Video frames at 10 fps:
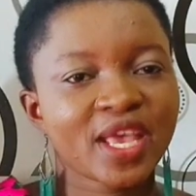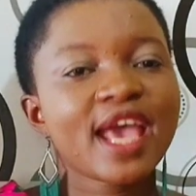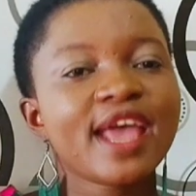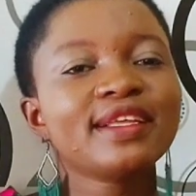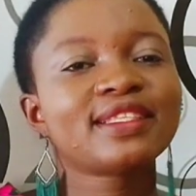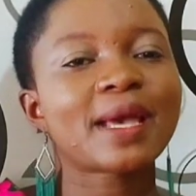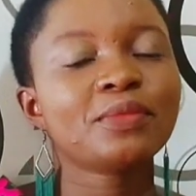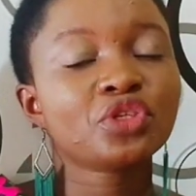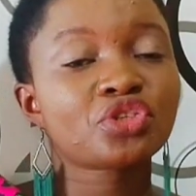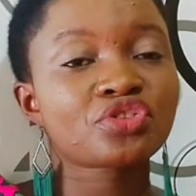
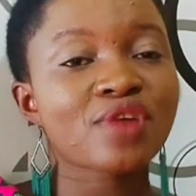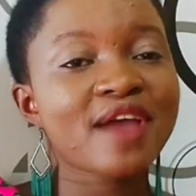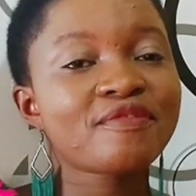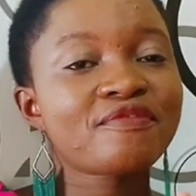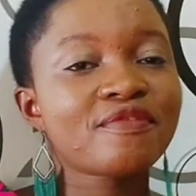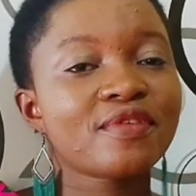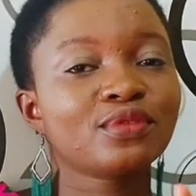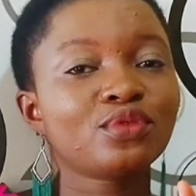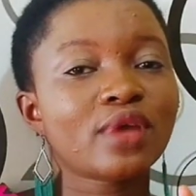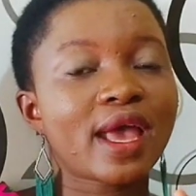Anytime you thrive
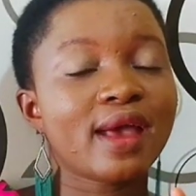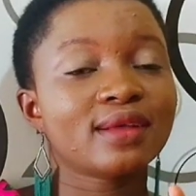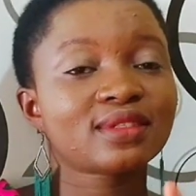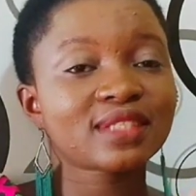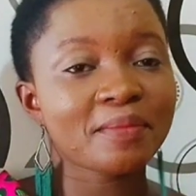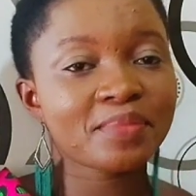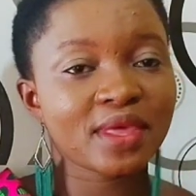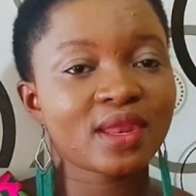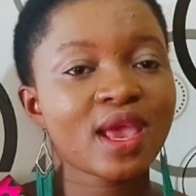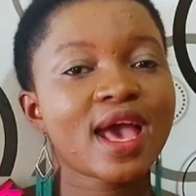uh,
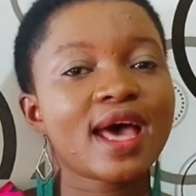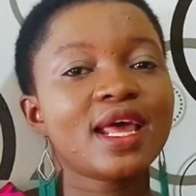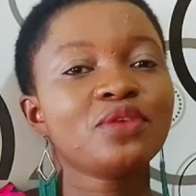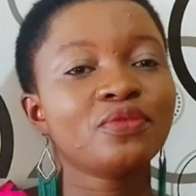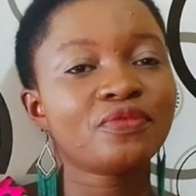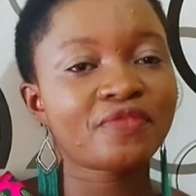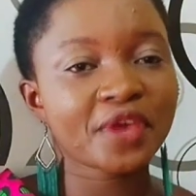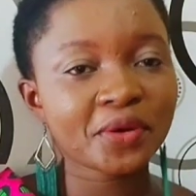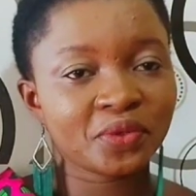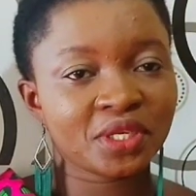something and then you
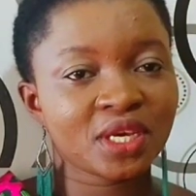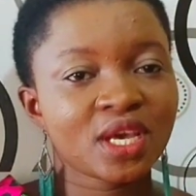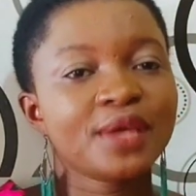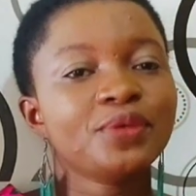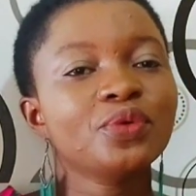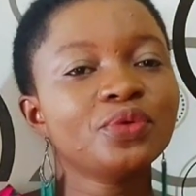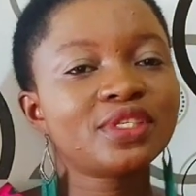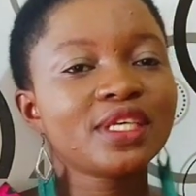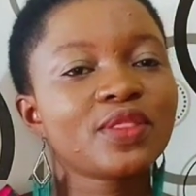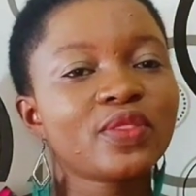failed you
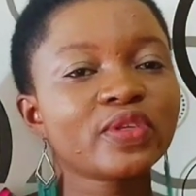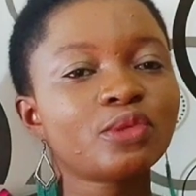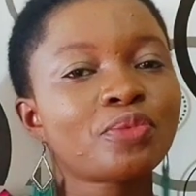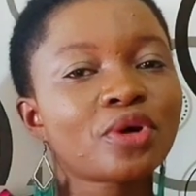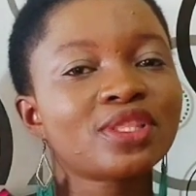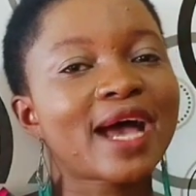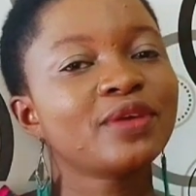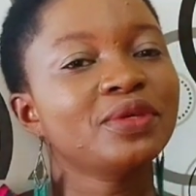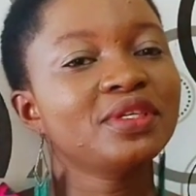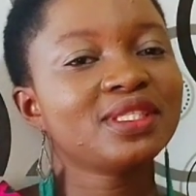see those people that
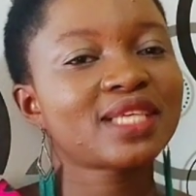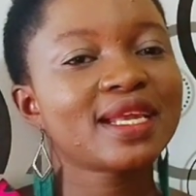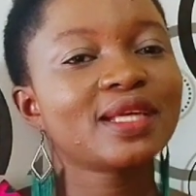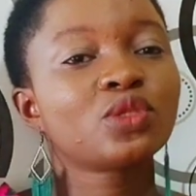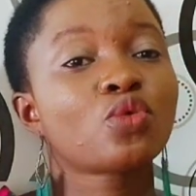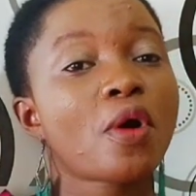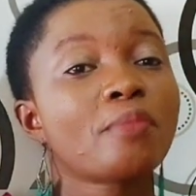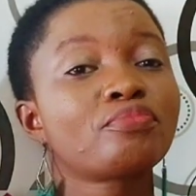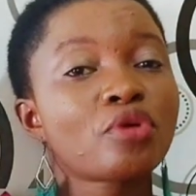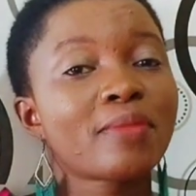you intended to
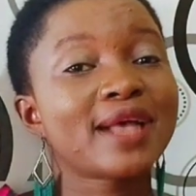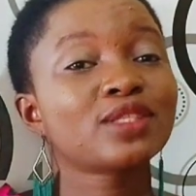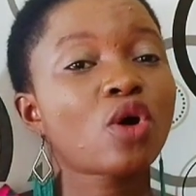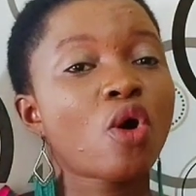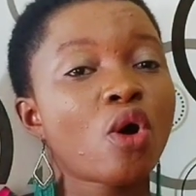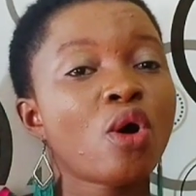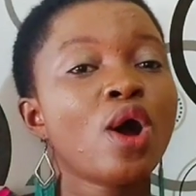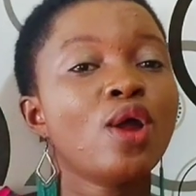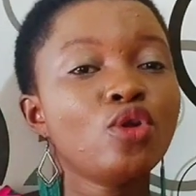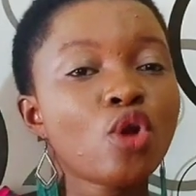compromise or
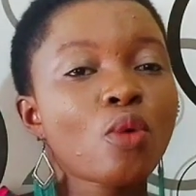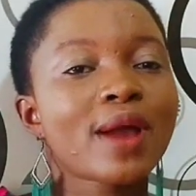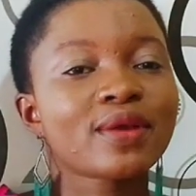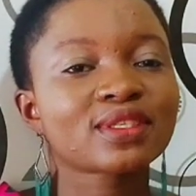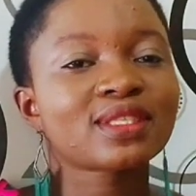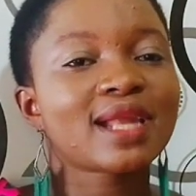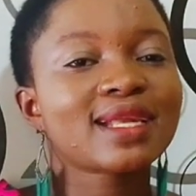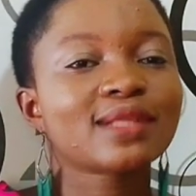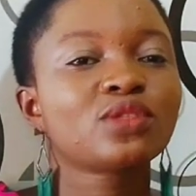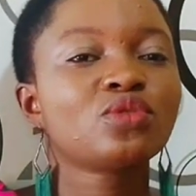lower your
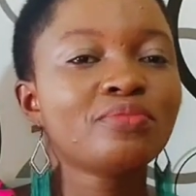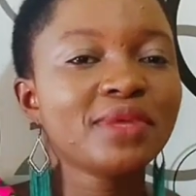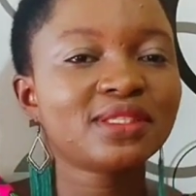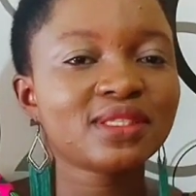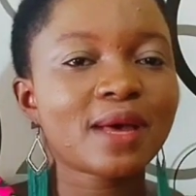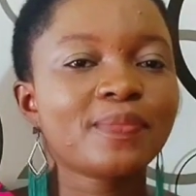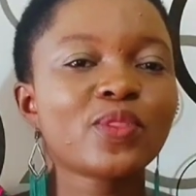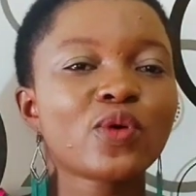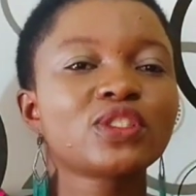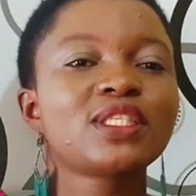standard to meet them
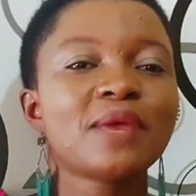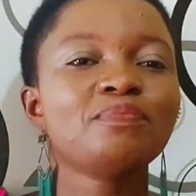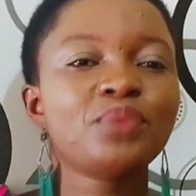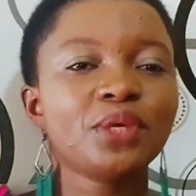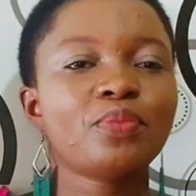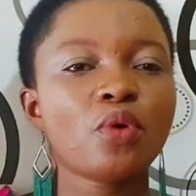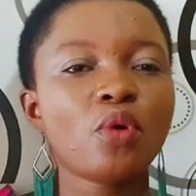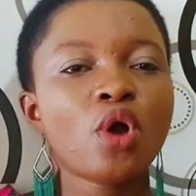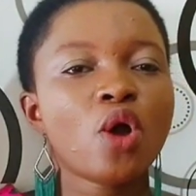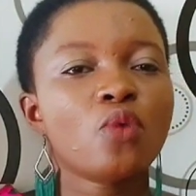those same
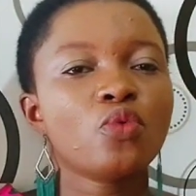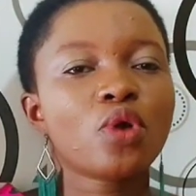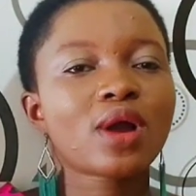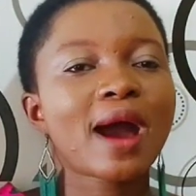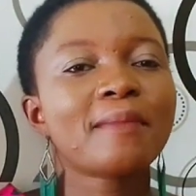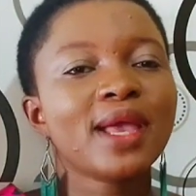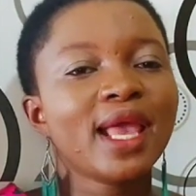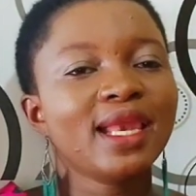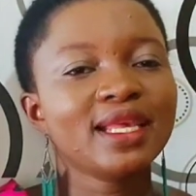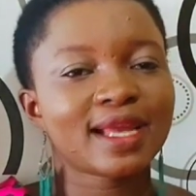people will come
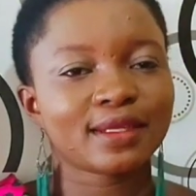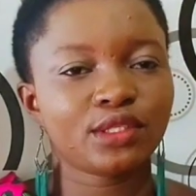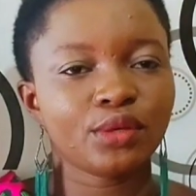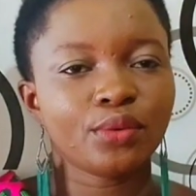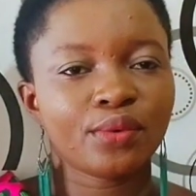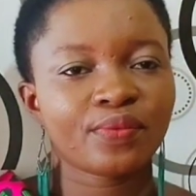hailing at you